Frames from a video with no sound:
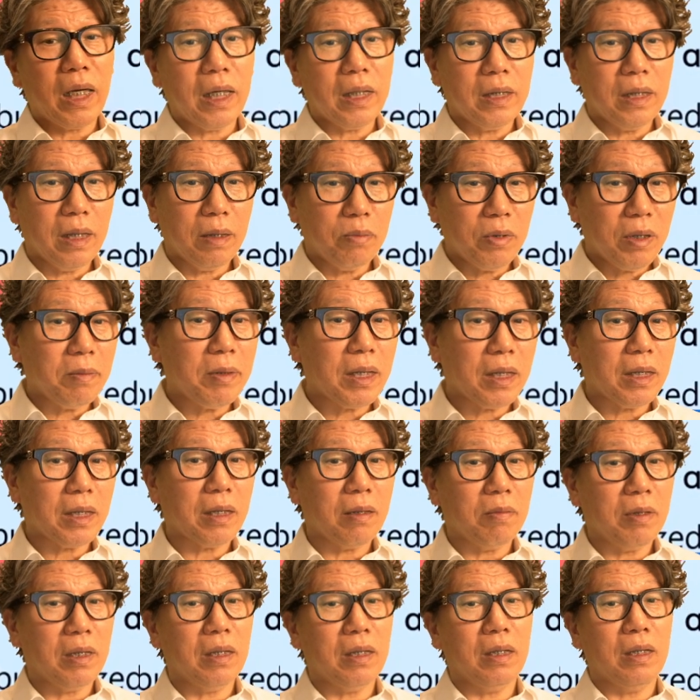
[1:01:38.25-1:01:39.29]
the teeth will
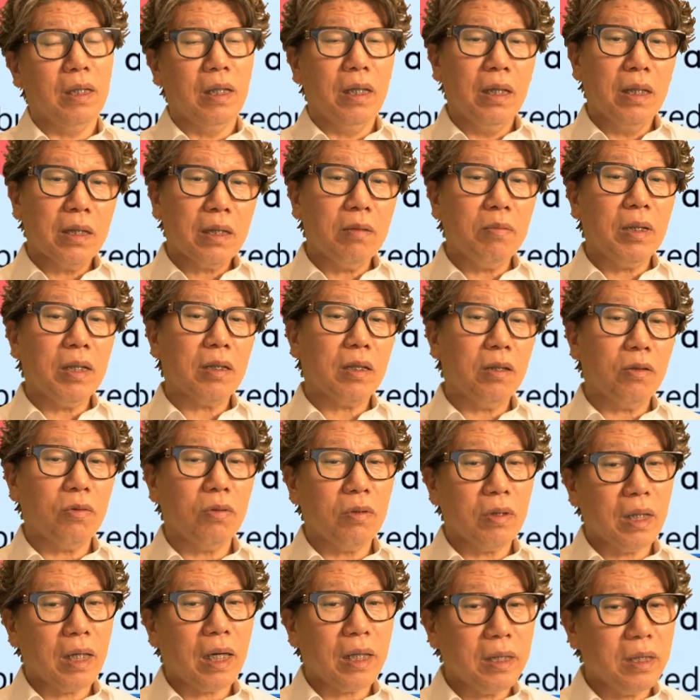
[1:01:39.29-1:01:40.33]
move. Then the
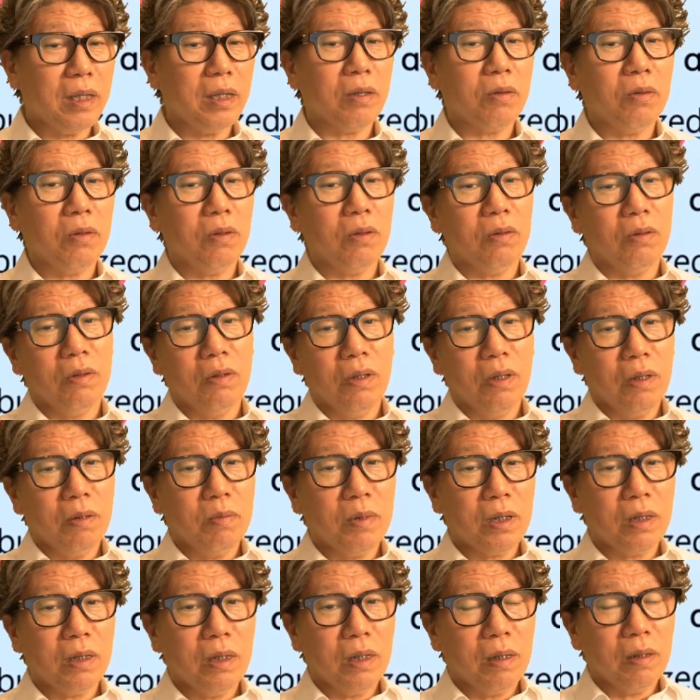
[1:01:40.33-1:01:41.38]
patient complains of
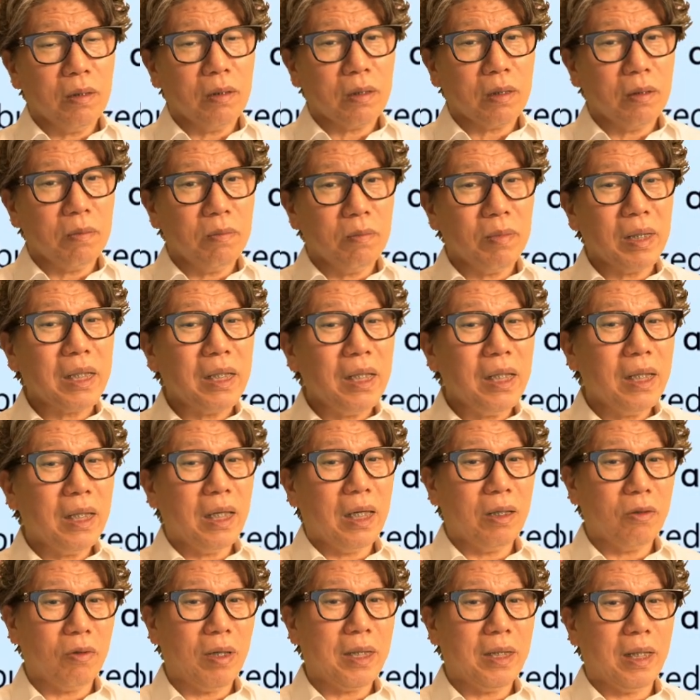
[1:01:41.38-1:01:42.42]
teeth being sensitive and
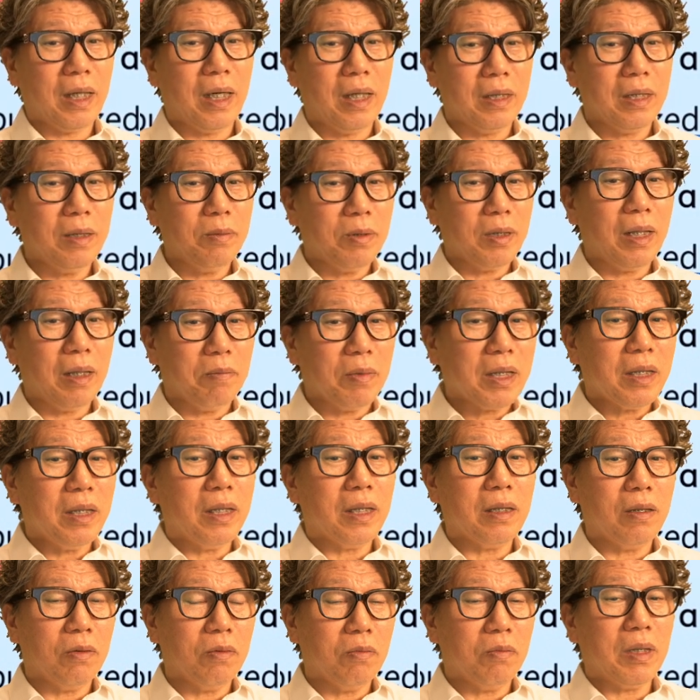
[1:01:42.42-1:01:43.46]
feeling slippery. They
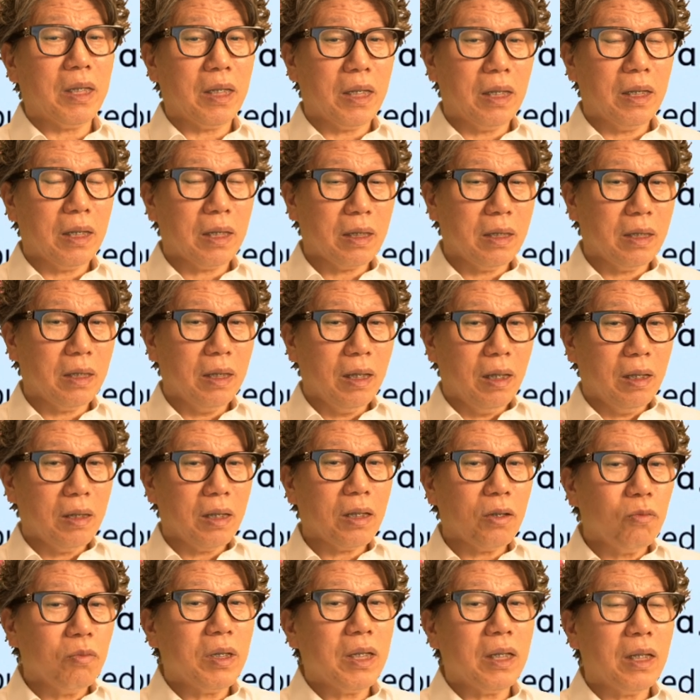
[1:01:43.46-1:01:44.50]
say their jaw moves when
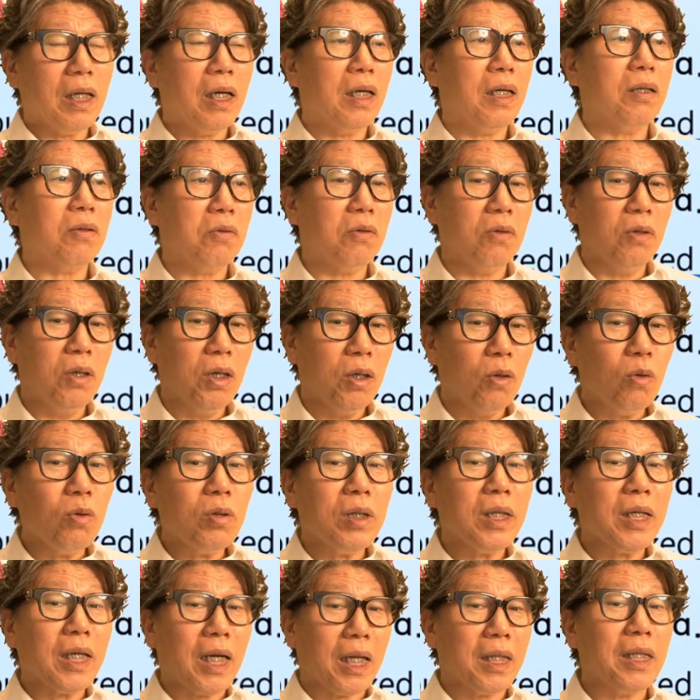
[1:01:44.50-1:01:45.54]
they chew. That's
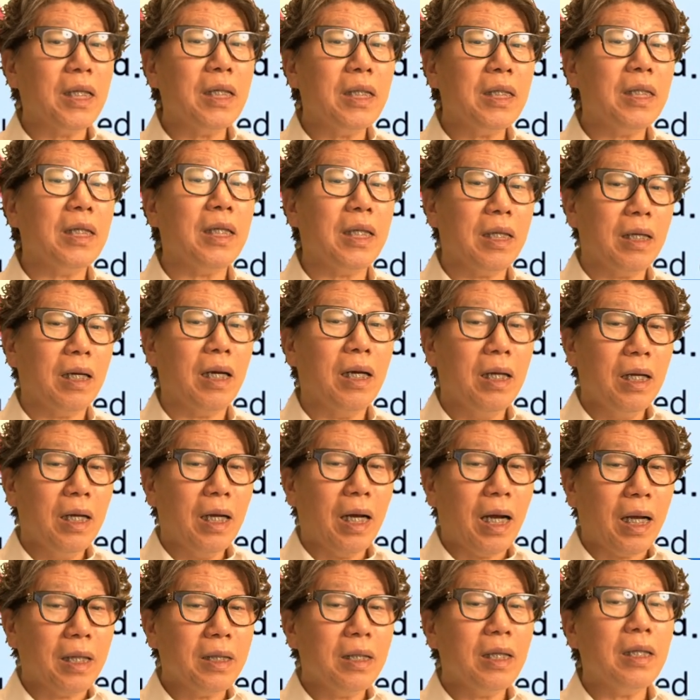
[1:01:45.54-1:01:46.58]
what it means when we say
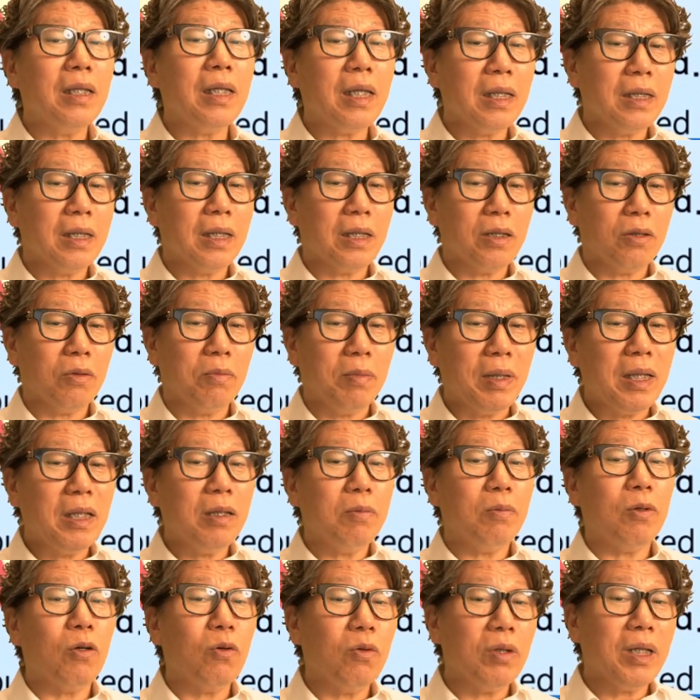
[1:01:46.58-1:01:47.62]
holding is not possible.
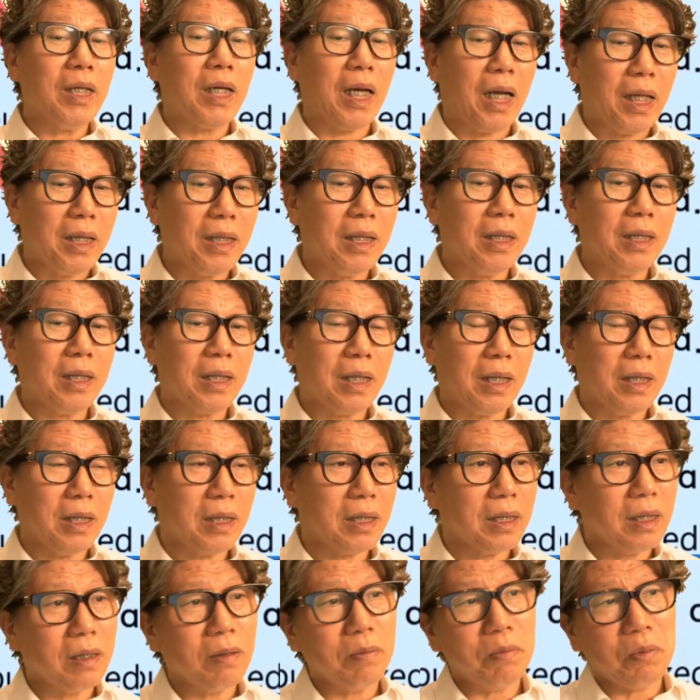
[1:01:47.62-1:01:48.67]
Since mandibular
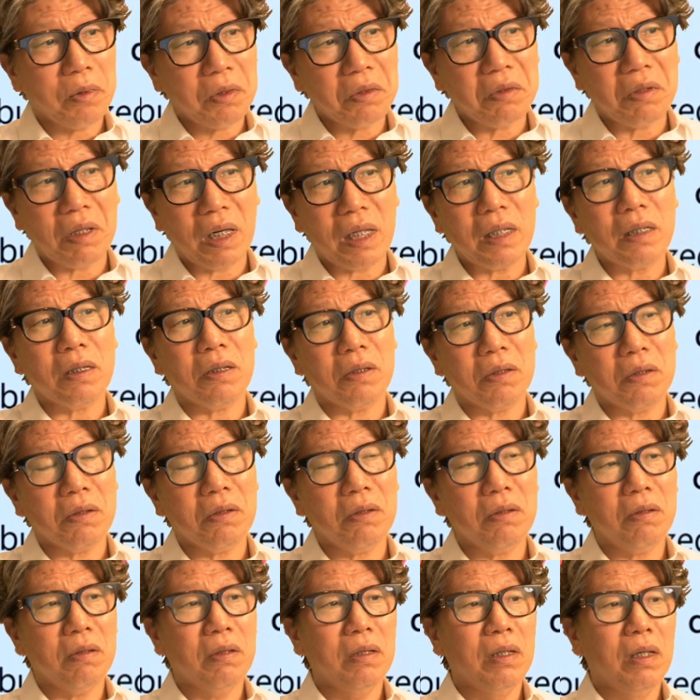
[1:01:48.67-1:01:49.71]
holding isn't
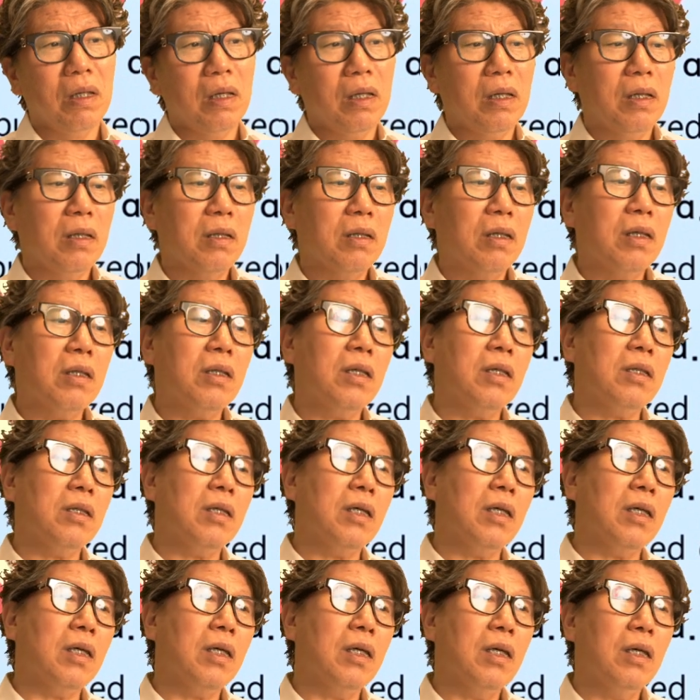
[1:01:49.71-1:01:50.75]
possible, that's why we
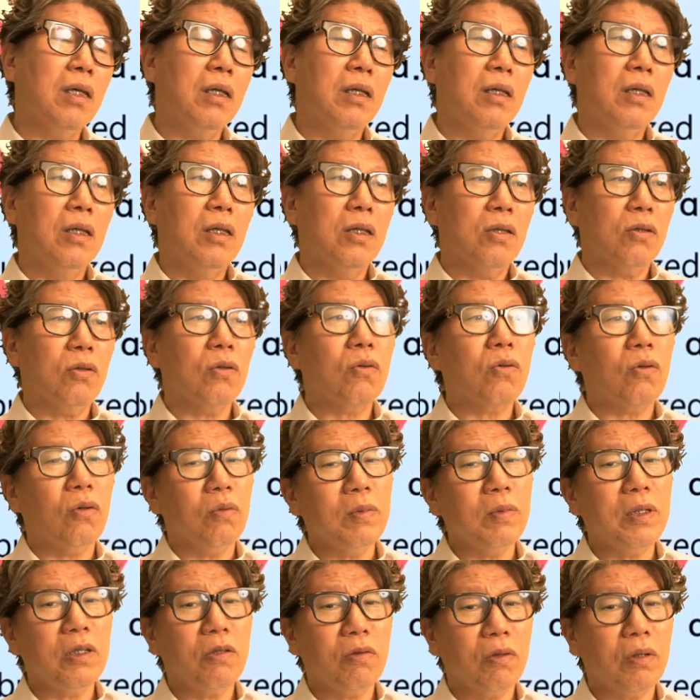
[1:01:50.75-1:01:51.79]
use that expression.
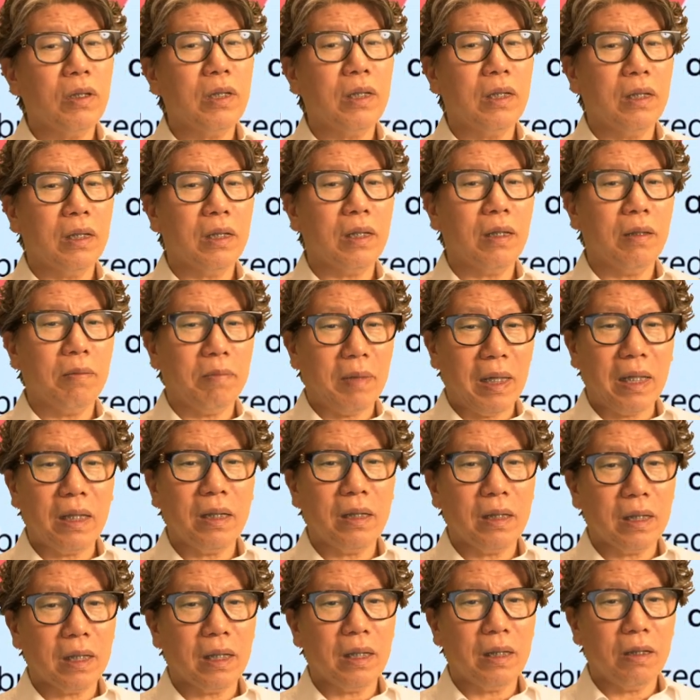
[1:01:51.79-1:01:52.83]
So this was a
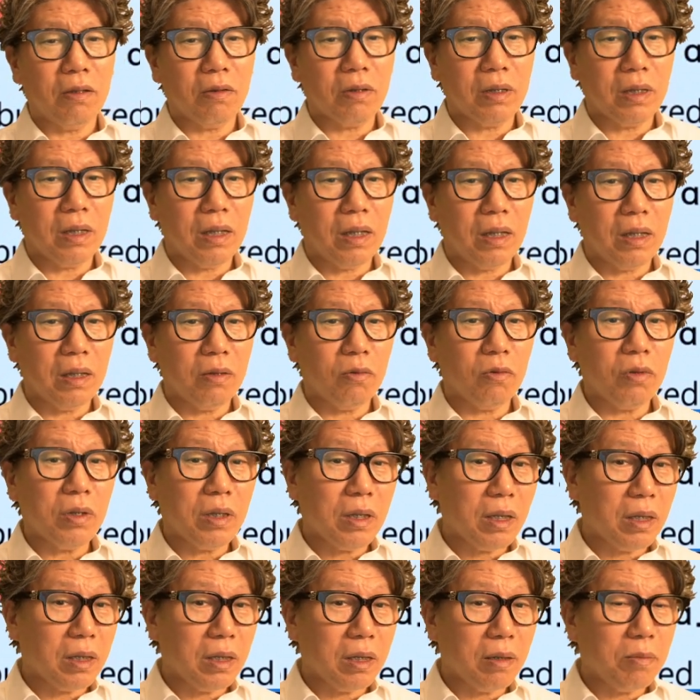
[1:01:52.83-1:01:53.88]
case that required some
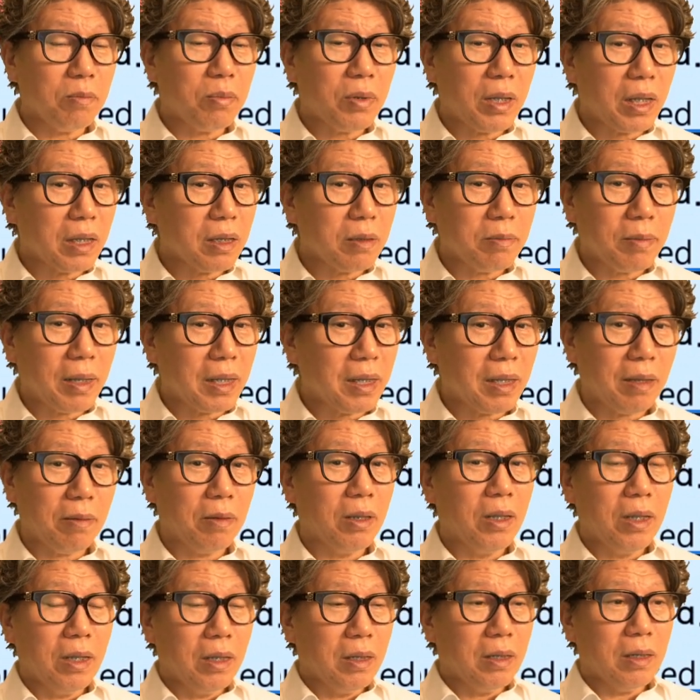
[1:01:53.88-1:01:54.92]
thought. But in the
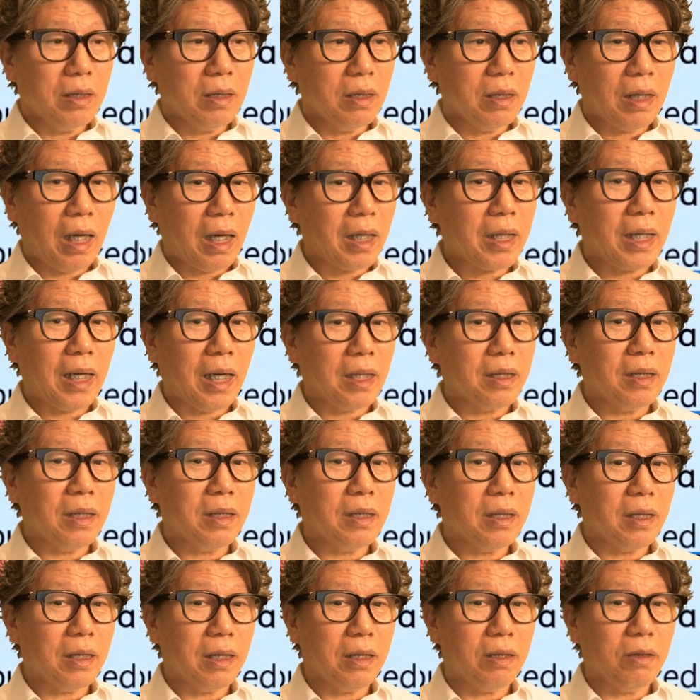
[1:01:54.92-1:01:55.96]
past, it wasn't just
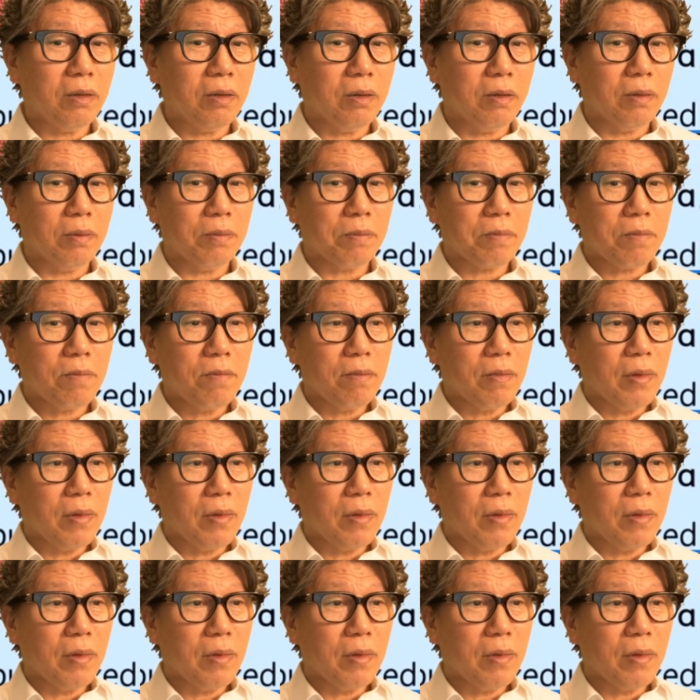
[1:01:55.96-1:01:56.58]
implants being used.